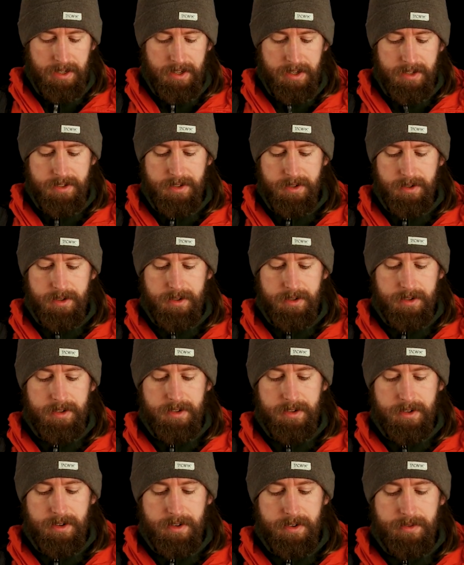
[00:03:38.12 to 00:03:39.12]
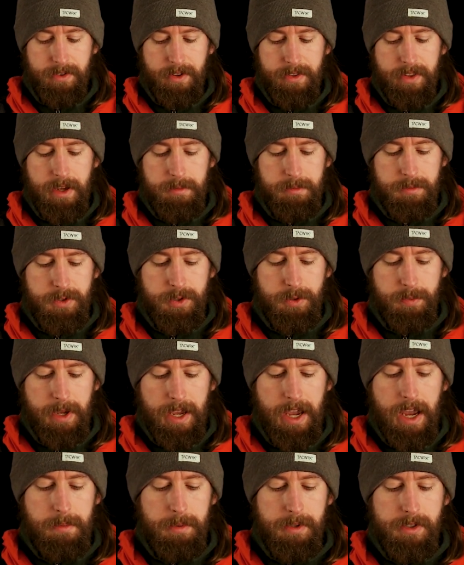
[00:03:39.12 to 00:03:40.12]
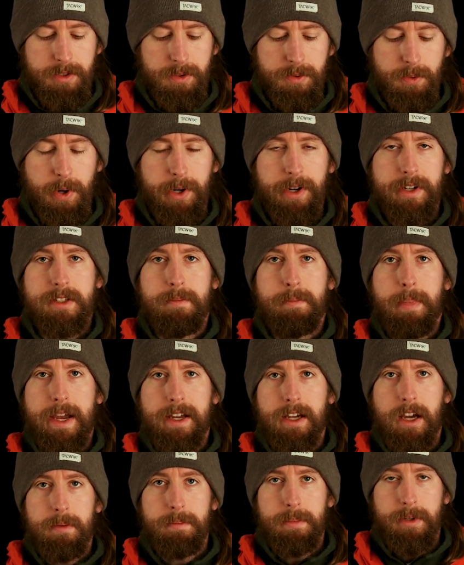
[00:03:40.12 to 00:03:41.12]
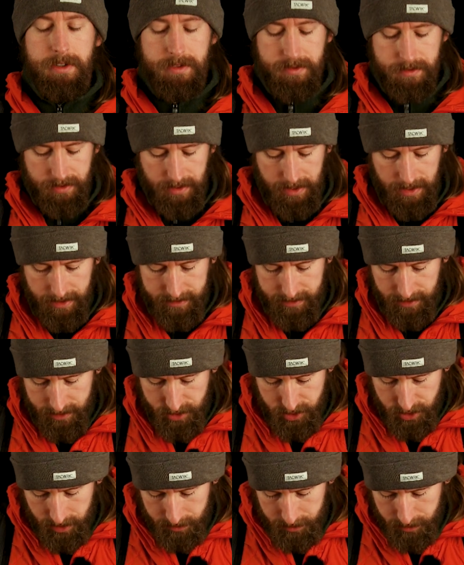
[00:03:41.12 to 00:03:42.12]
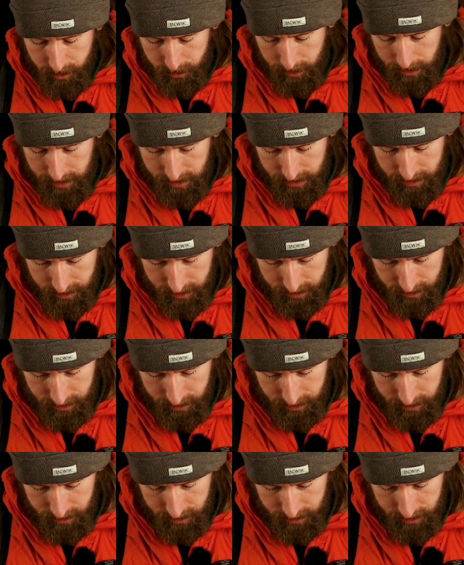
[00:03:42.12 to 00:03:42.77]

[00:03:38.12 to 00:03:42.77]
So for them to be able to work as a backup, I attach them to my